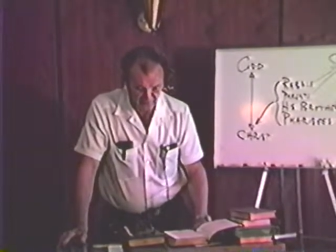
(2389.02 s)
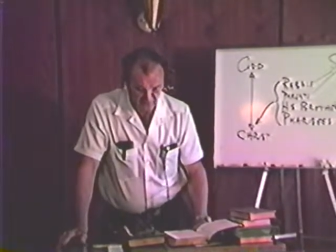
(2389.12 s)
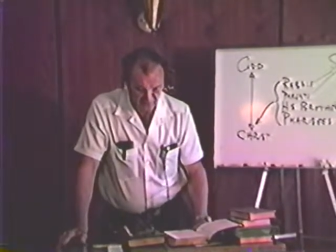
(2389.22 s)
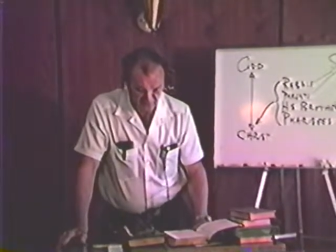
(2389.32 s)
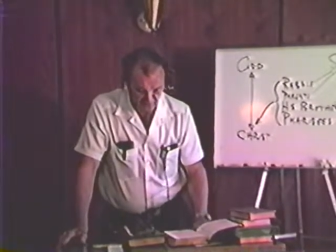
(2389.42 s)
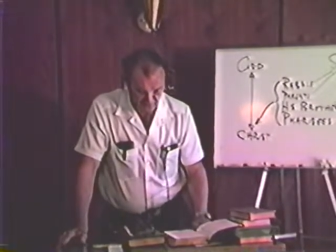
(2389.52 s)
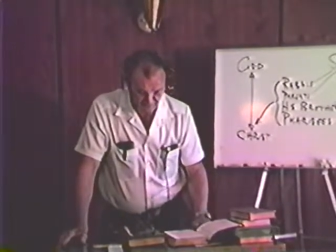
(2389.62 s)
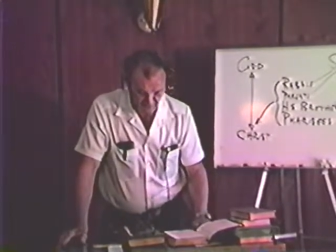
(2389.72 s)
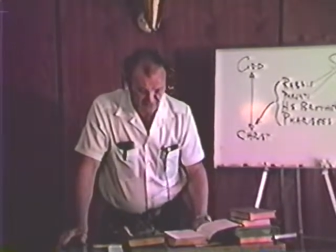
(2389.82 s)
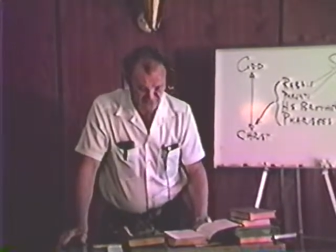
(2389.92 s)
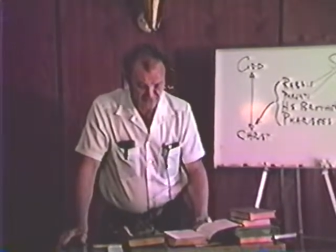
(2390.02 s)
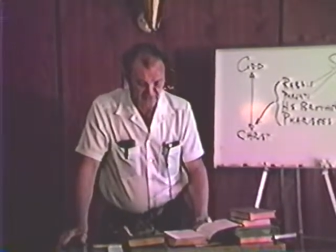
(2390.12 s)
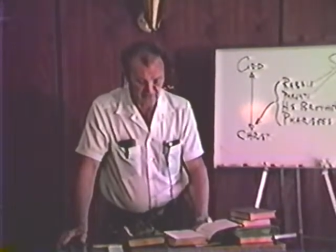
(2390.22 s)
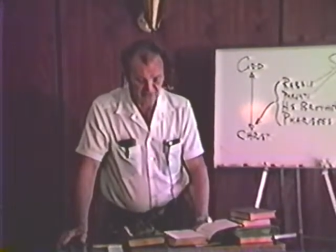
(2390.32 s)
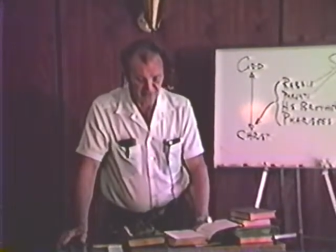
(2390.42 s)
John
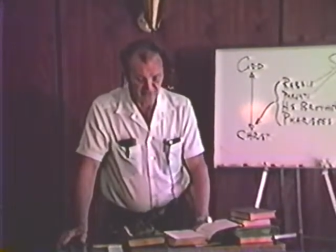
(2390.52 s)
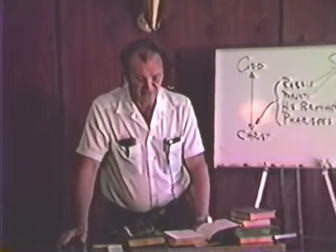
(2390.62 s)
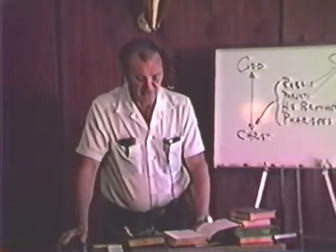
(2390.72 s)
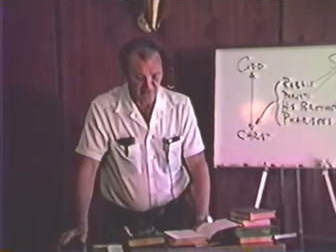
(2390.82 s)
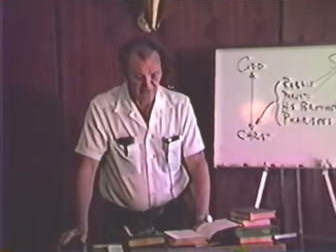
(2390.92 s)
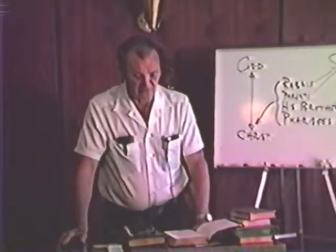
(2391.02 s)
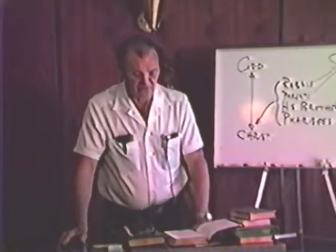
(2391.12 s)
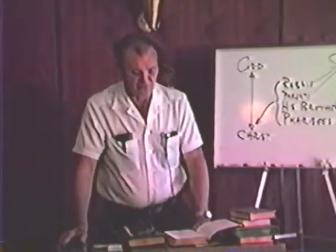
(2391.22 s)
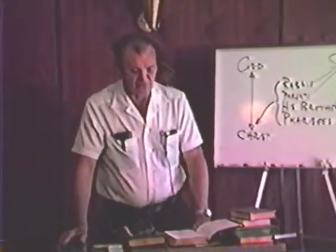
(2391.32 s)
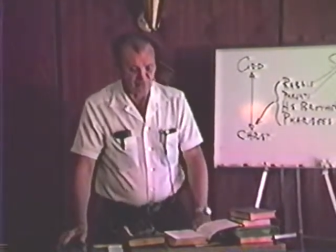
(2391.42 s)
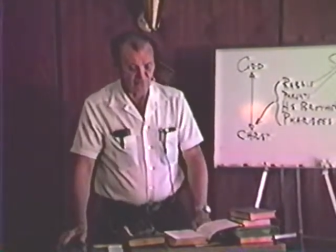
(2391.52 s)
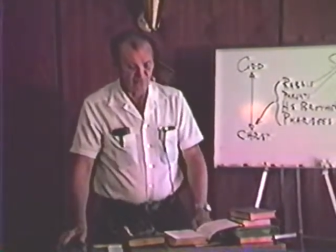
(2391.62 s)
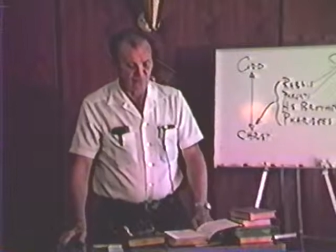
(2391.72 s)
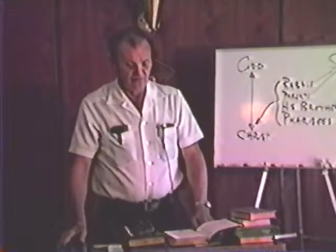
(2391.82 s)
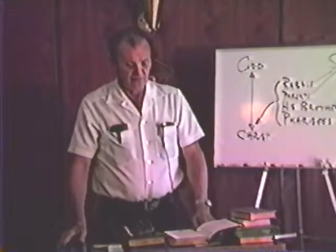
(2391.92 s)
patiently submitted himself
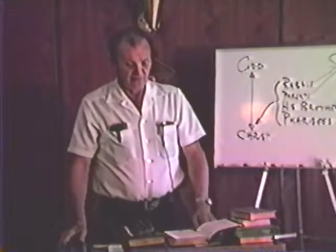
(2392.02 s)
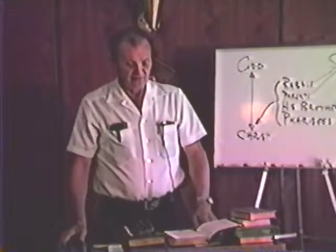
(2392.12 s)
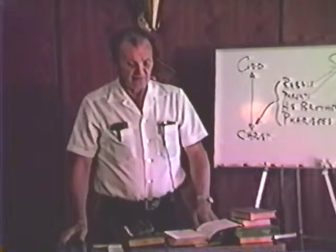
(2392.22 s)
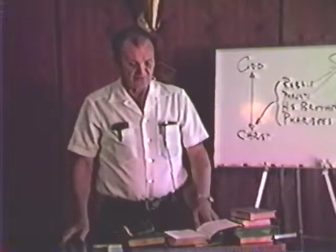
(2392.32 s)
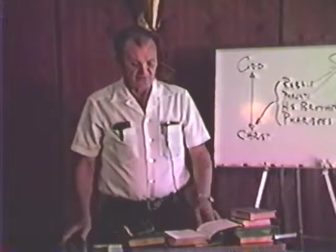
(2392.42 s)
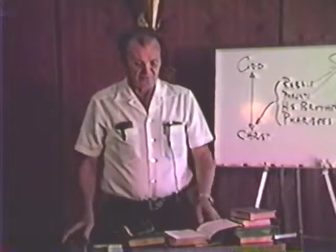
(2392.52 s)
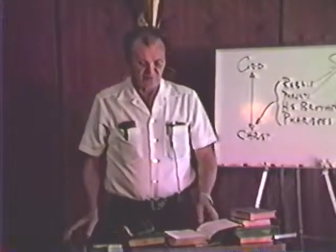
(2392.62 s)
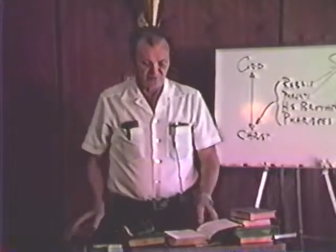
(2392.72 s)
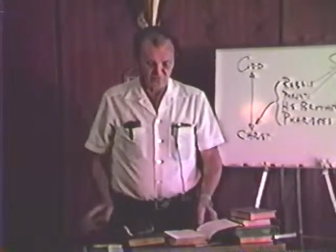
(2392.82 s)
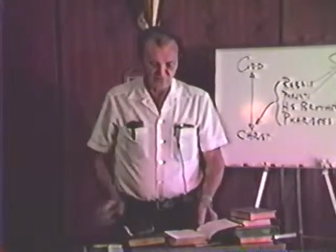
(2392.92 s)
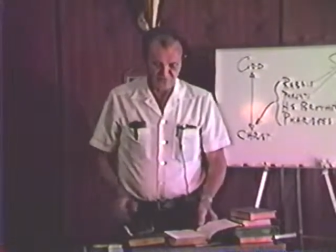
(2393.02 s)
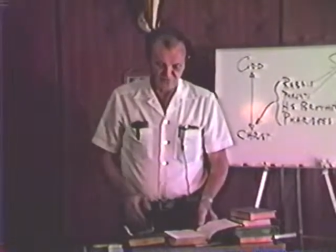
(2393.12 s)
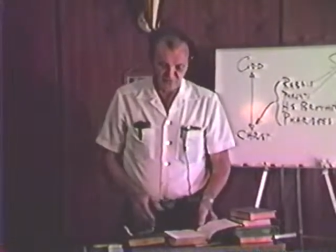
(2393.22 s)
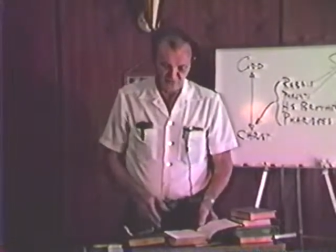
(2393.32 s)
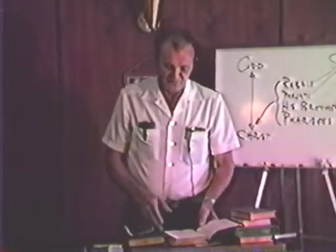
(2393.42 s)
to that despiteful
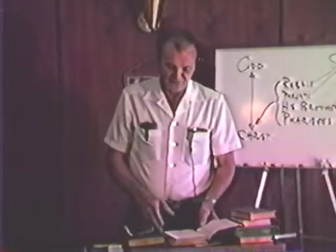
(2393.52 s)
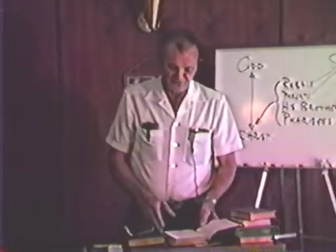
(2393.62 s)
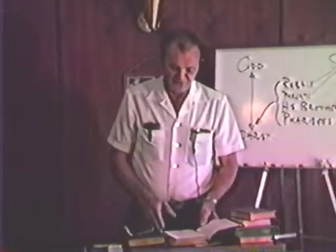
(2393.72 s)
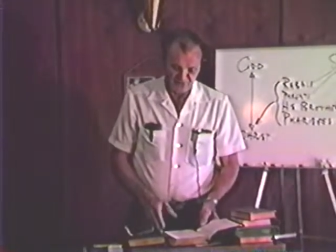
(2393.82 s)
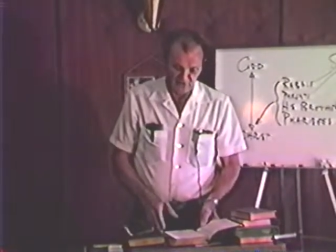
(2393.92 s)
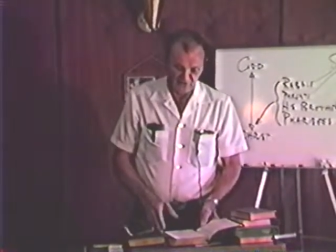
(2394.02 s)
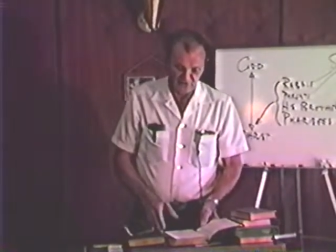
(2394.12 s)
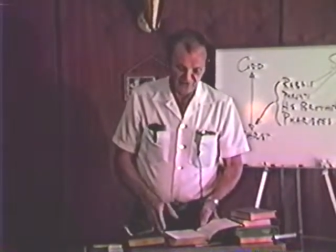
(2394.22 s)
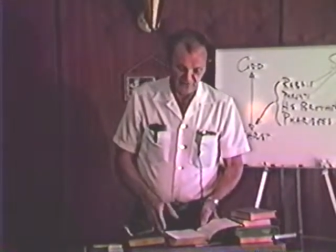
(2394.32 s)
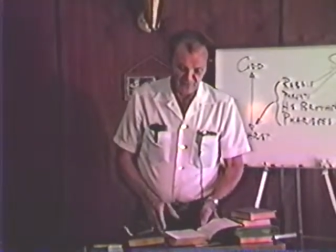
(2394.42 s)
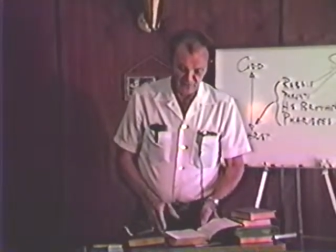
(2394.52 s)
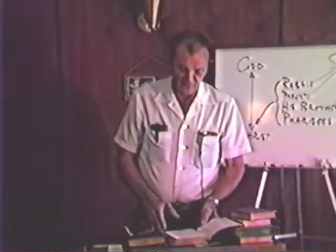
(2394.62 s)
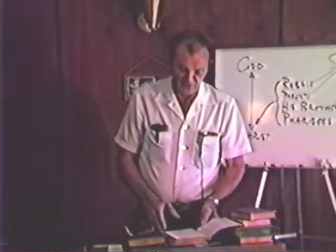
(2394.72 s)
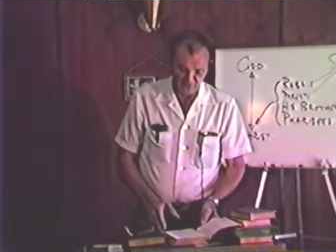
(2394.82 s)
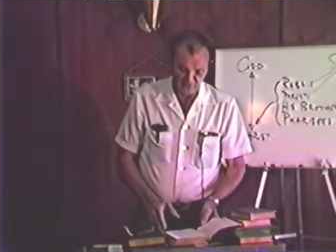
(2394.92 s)
usage in the prison cell, the suffering and
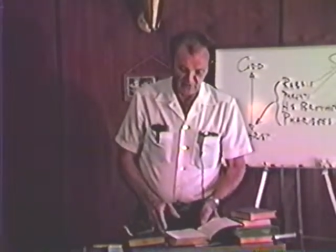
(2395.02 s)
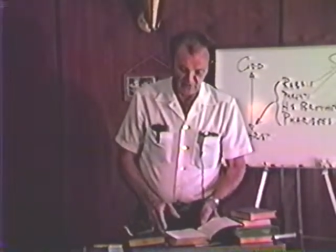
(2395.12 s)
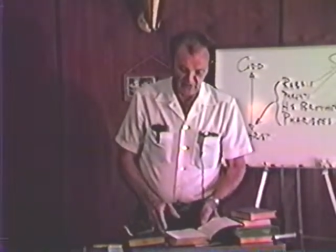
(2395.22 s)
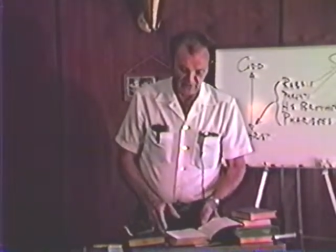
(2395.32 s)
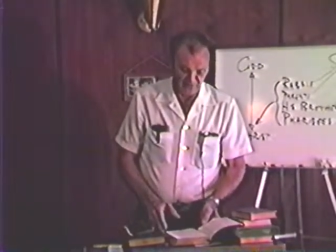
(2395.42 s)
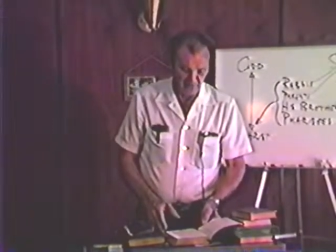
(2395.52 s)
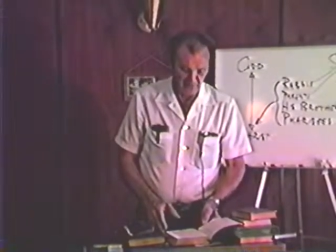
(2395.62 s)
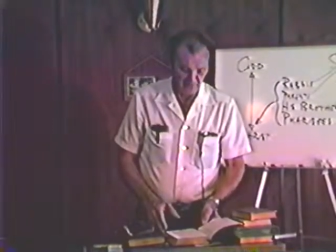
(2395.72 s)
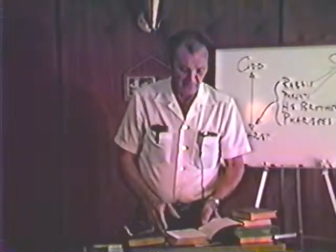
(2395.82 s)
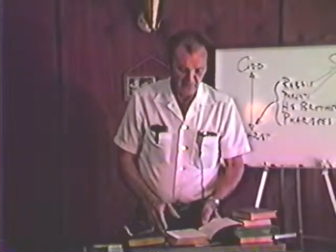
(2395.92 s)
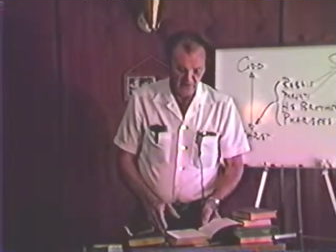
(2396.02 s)
punishment he had there,